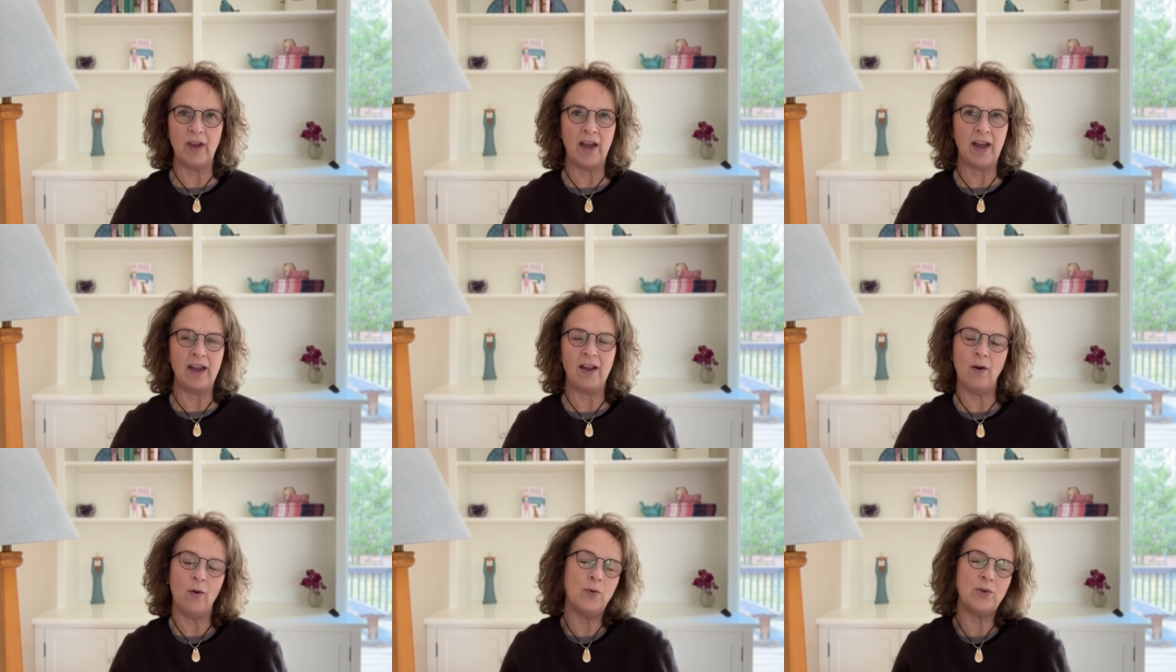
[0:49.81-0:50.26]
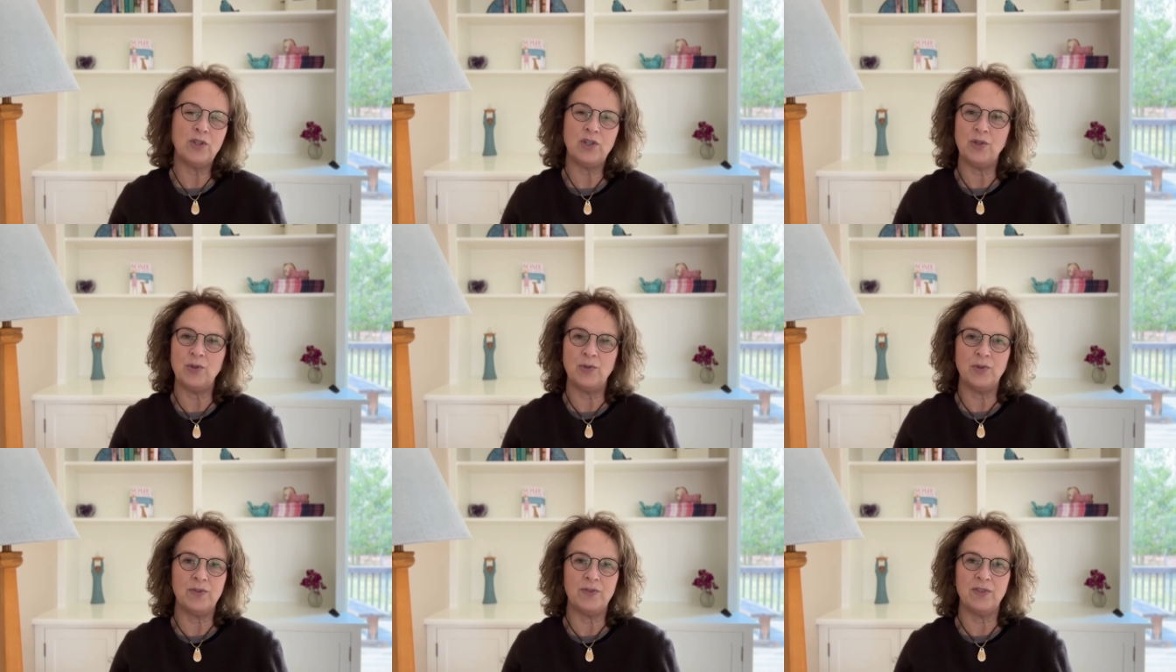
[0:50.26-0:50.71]
I always
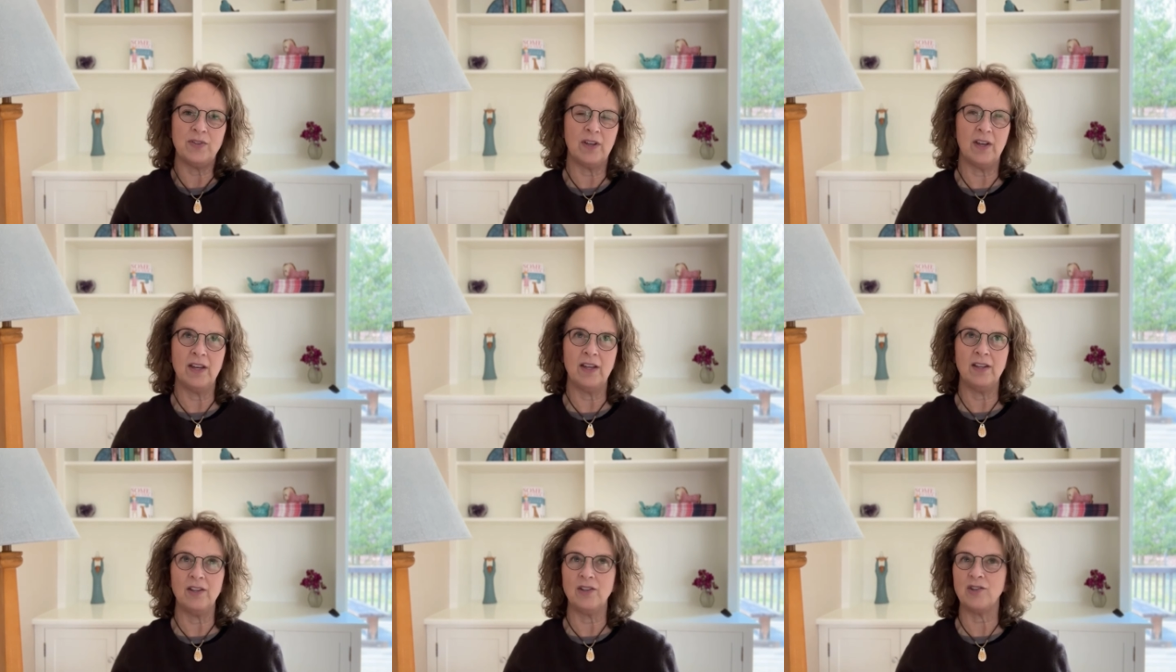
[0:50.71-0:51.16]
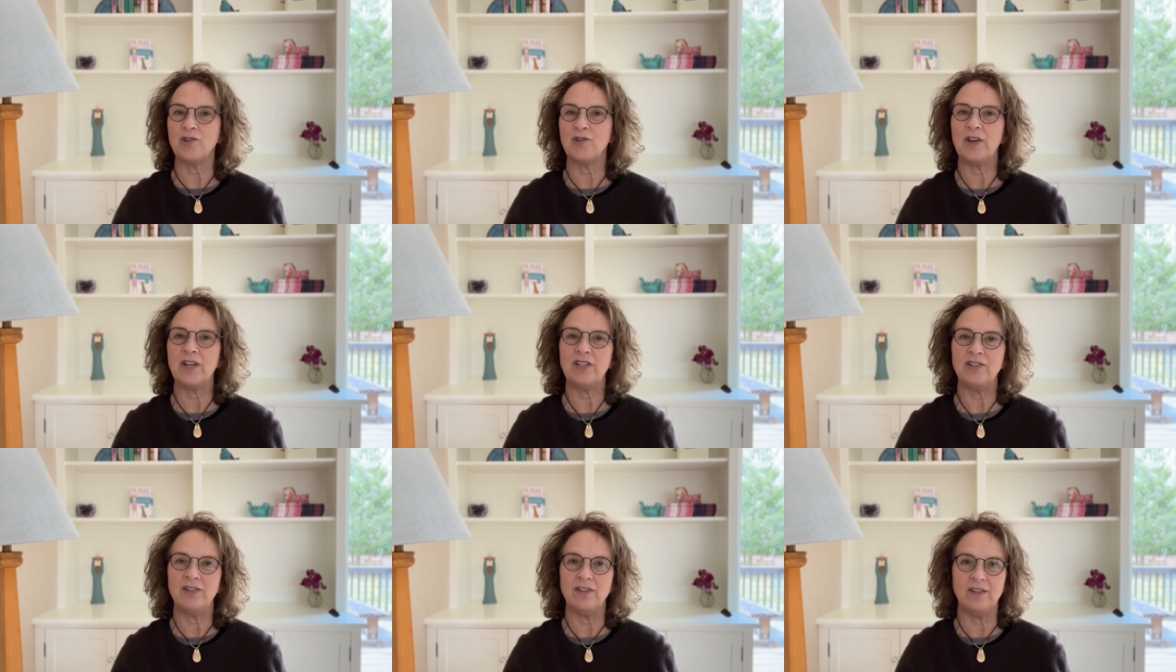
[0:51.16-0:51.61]
use
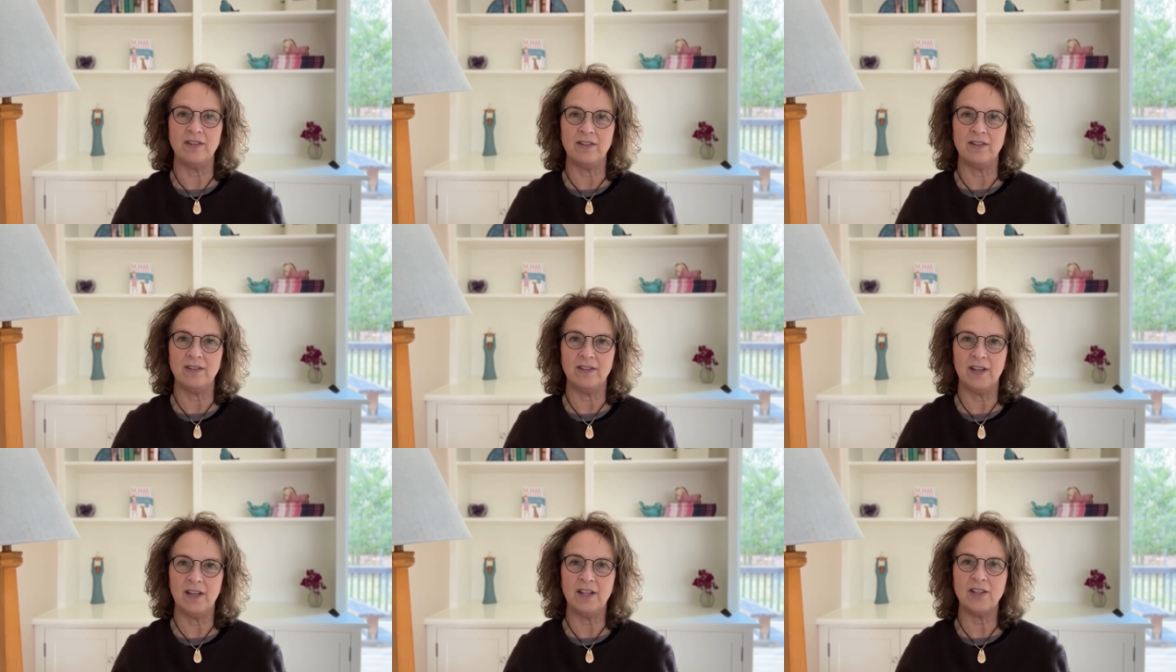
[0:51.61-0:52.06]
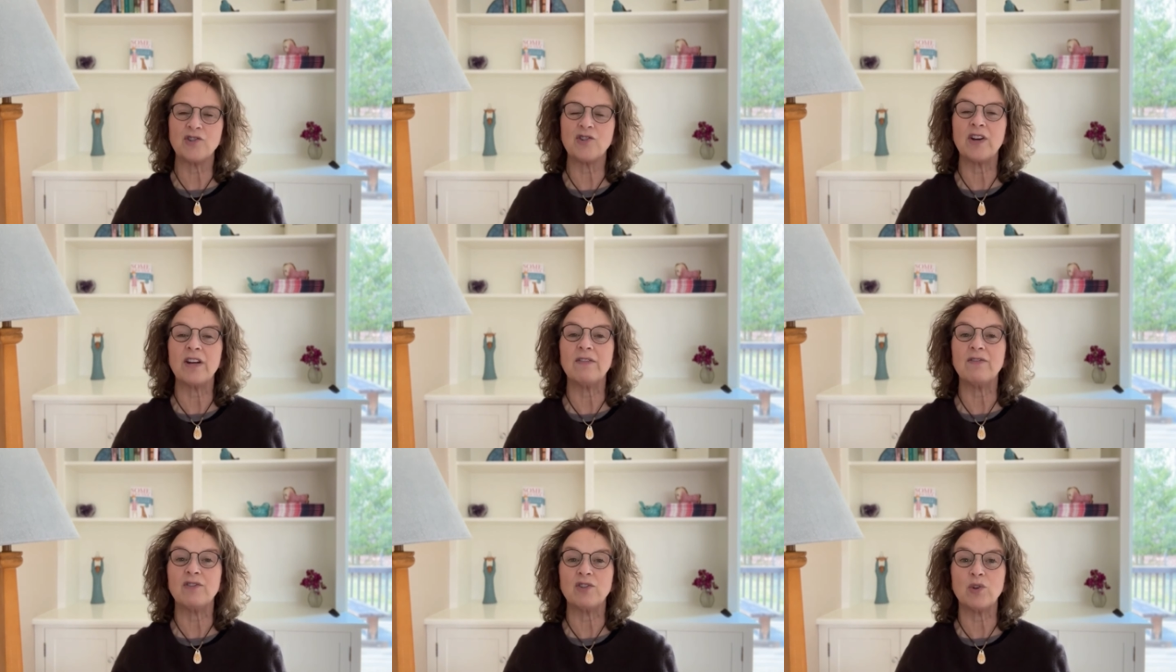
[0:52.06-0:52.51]
illustration,
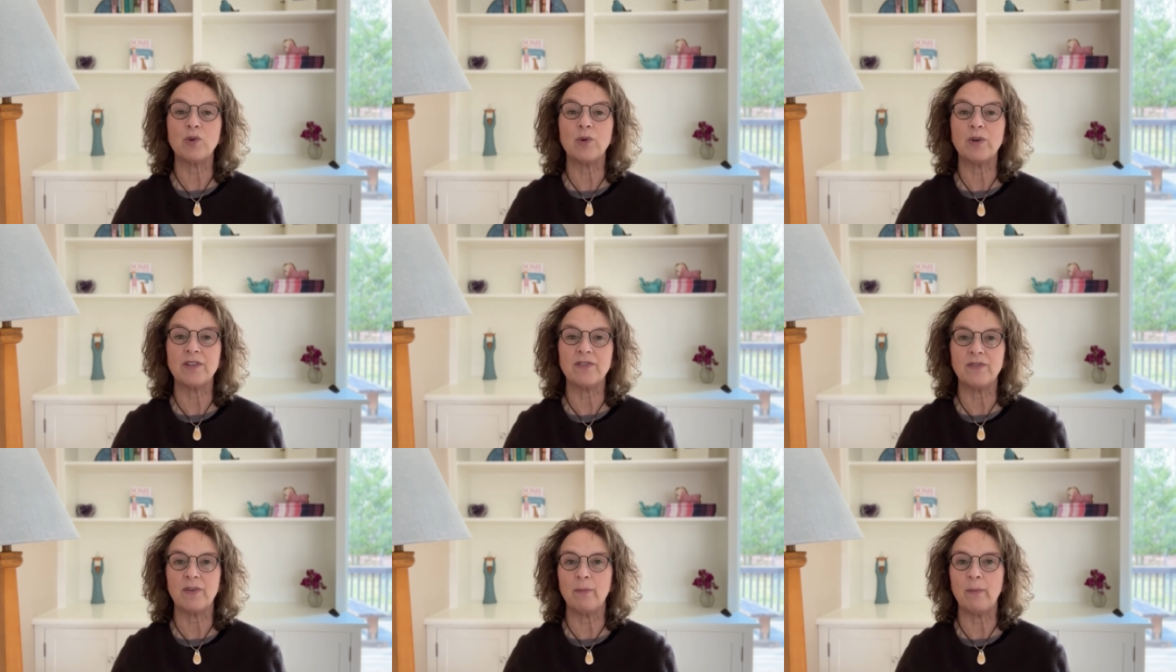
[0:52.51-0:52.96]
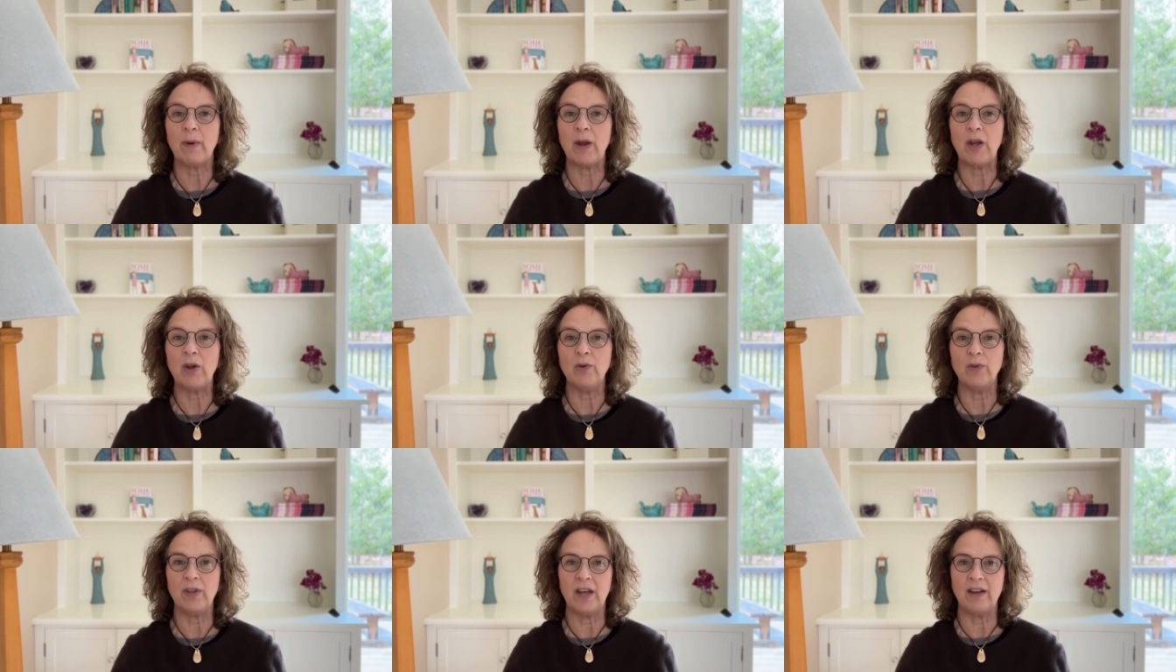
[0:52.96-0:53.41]
illustrative stories from
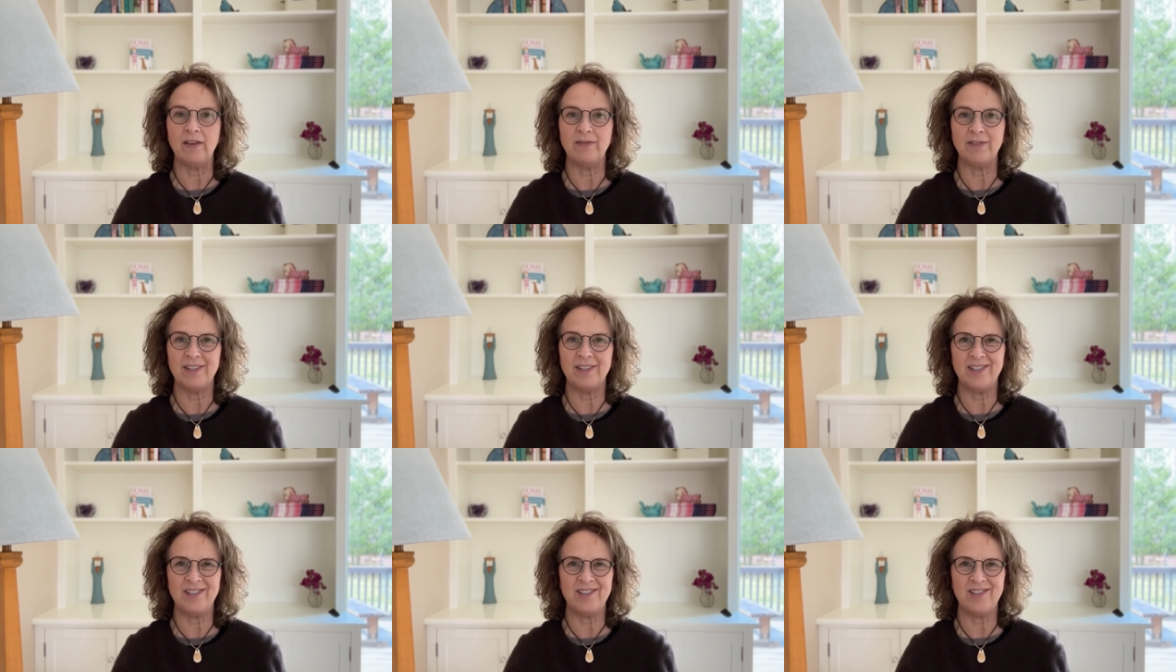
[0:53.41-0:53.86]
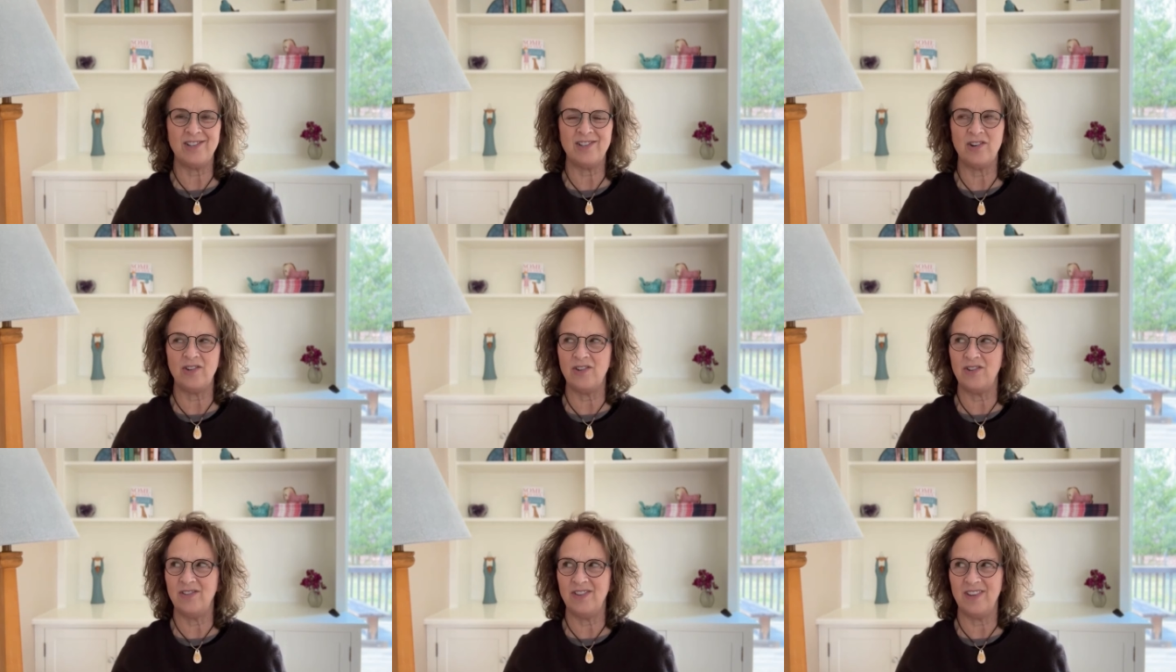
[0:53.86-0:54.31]
my own life to just
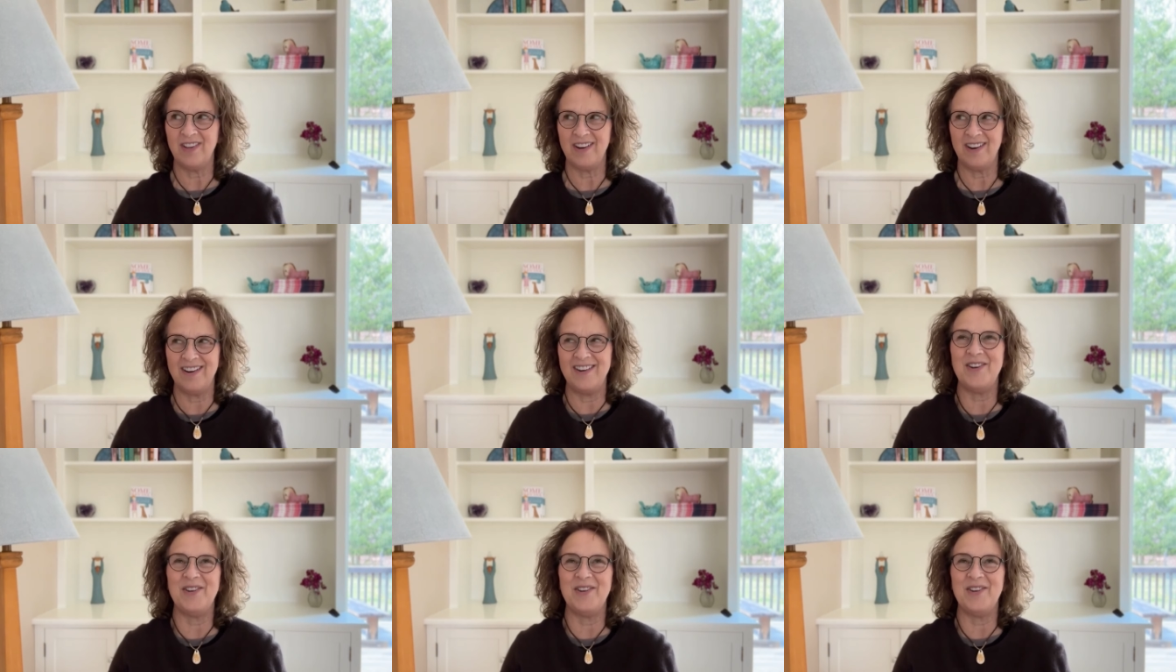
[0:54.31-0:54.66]
show you that I